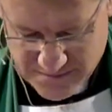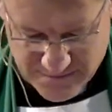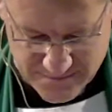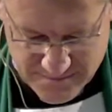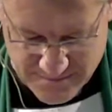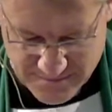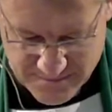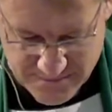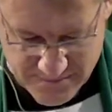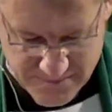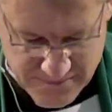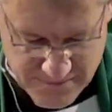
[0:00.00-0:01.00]

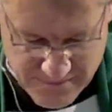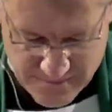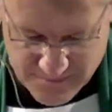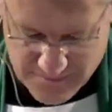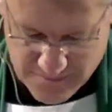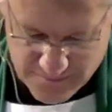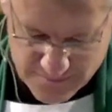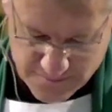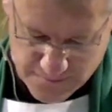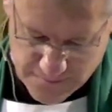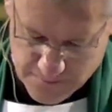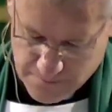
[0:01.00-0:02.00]

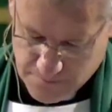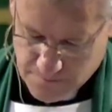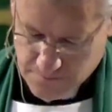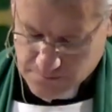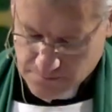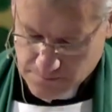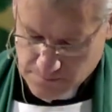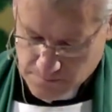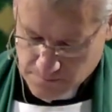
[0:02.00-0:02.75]
[no speech]